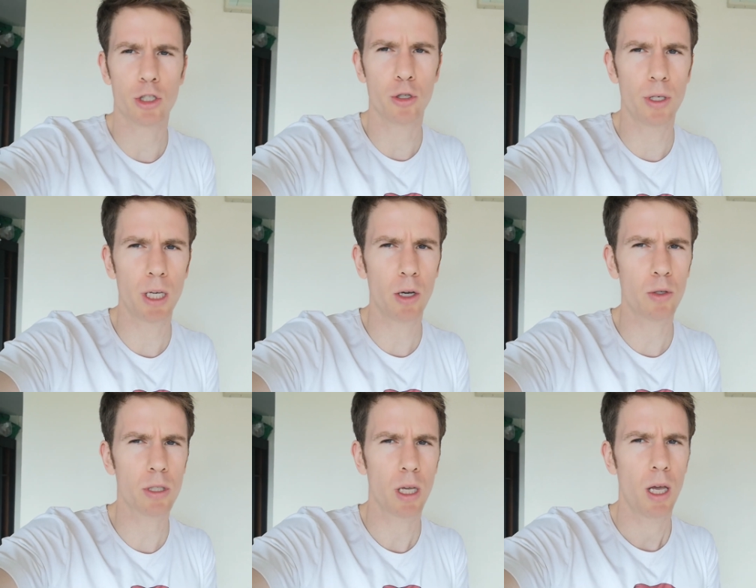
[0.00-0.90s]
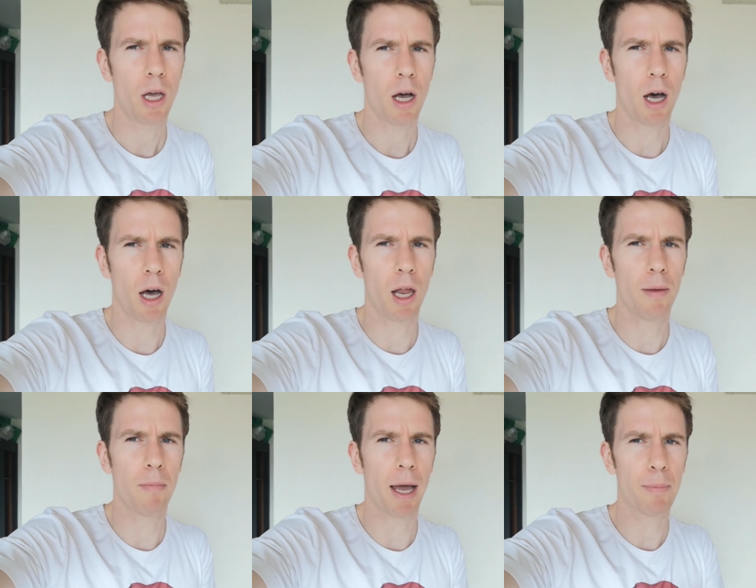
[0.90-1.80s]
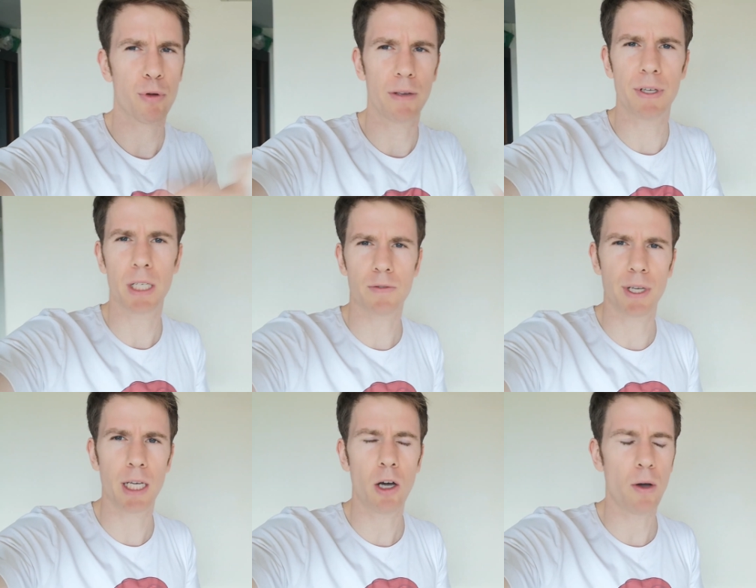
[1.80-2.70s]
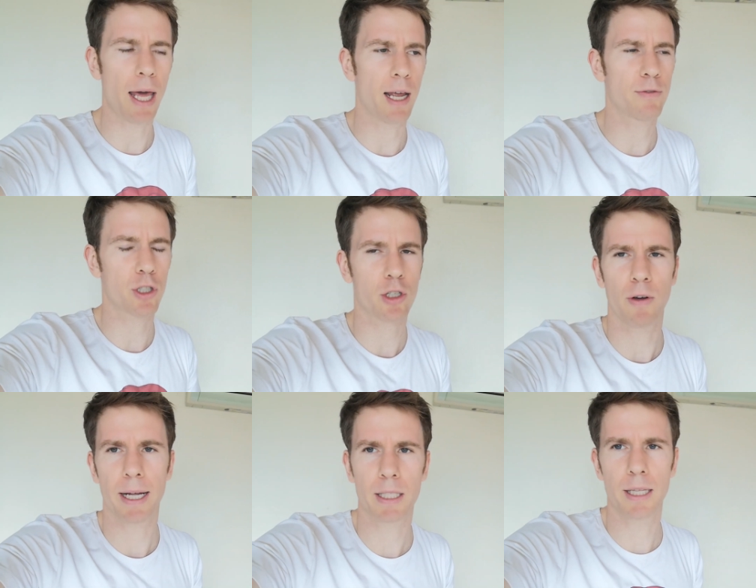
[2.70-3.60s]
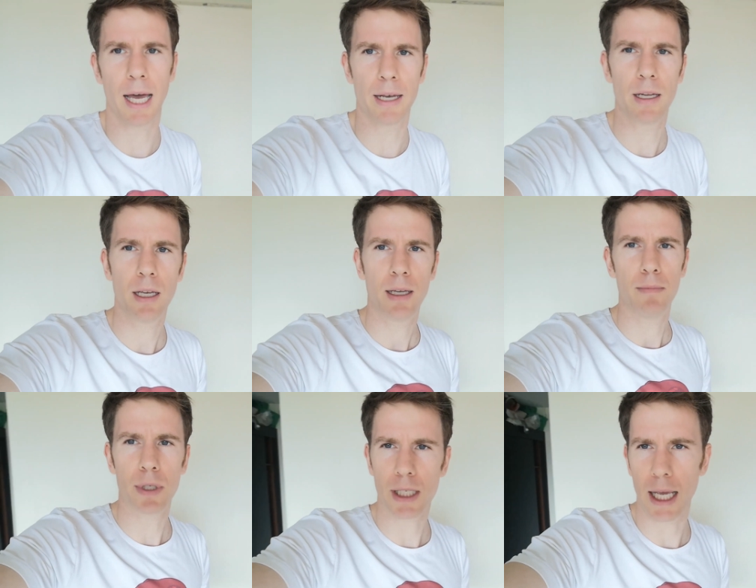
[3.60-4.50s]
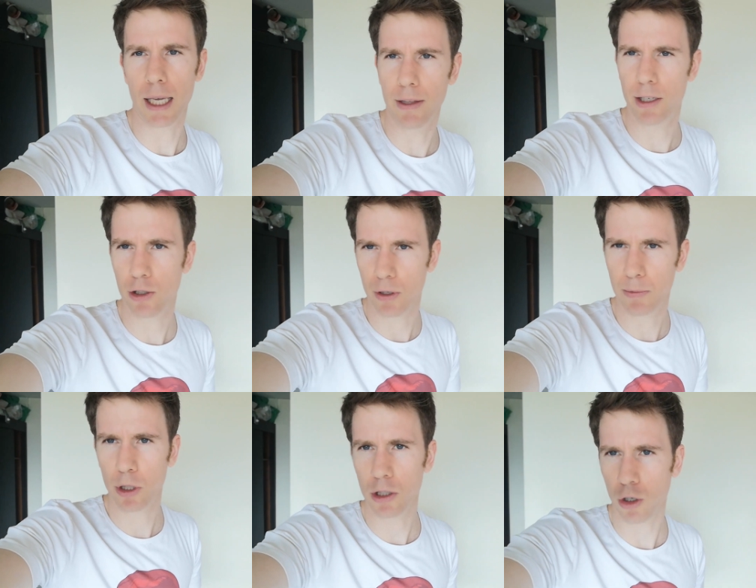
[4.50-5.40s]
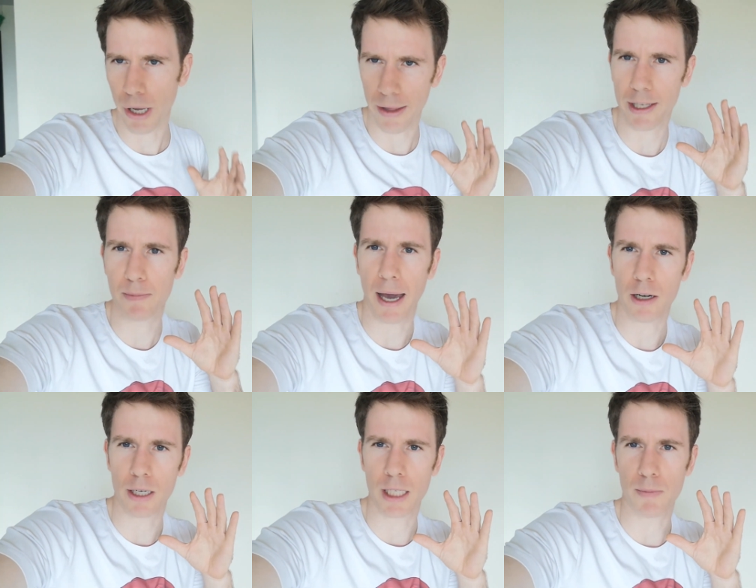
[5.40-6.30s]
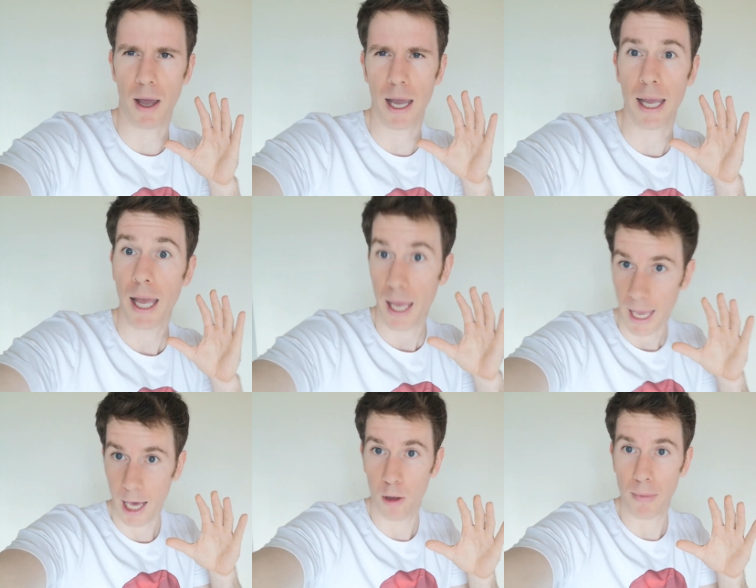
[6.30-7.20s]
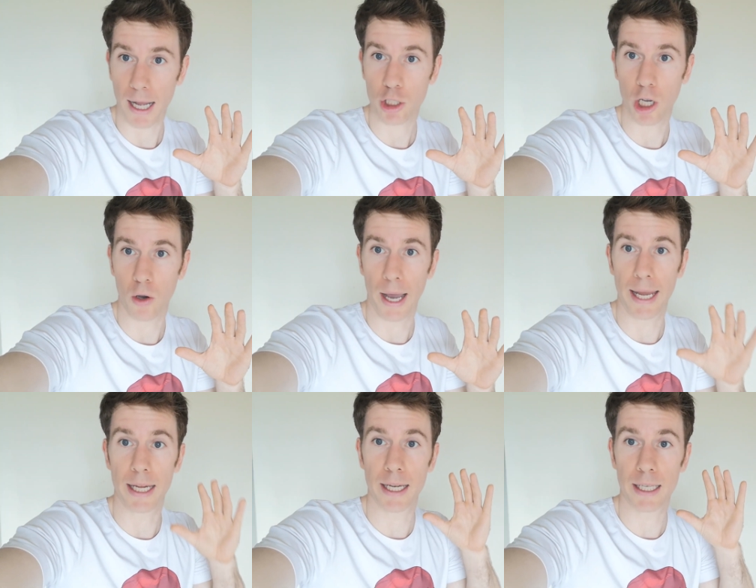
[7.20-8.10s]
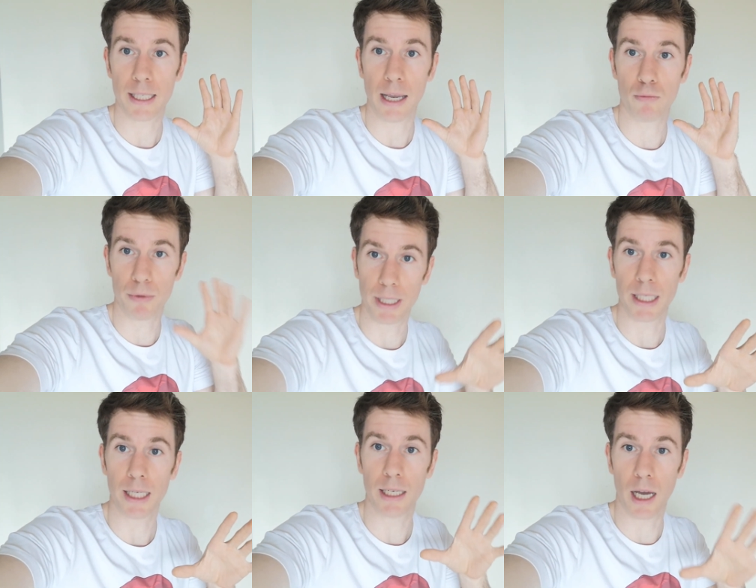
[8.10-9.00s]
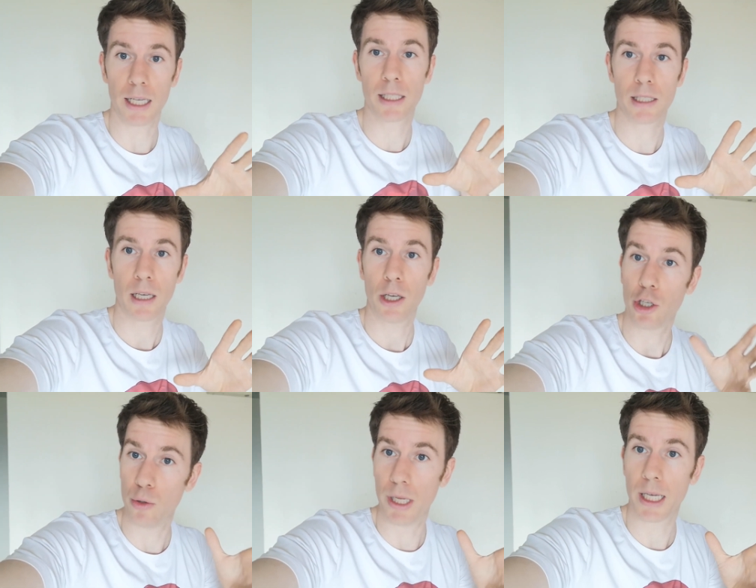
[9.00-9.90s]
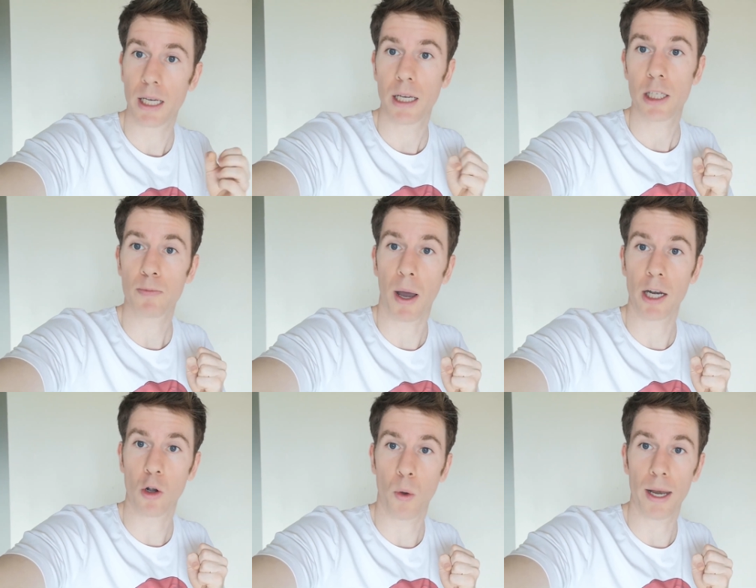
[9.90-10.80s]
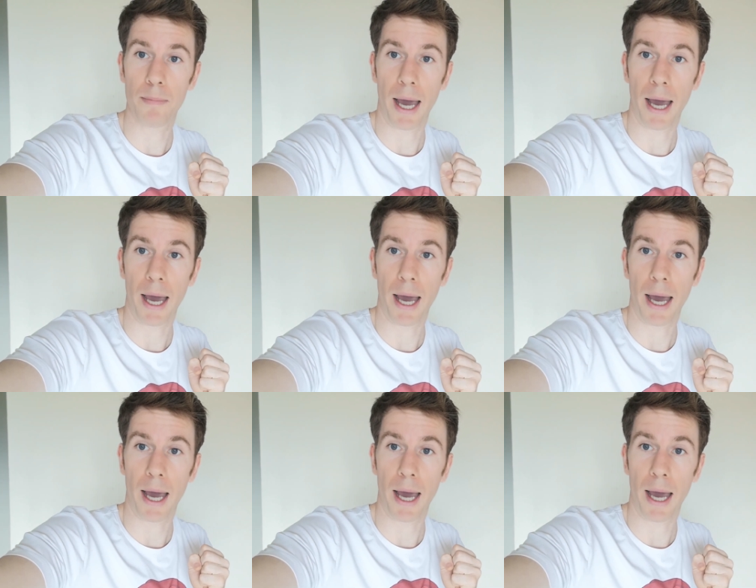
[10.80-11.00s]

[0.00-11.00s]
Studios on my previous video, and I've just corrected that mistake in the description. So, yeah, this pattern is by El Macho, and it is a really nice, unique Spider Gwen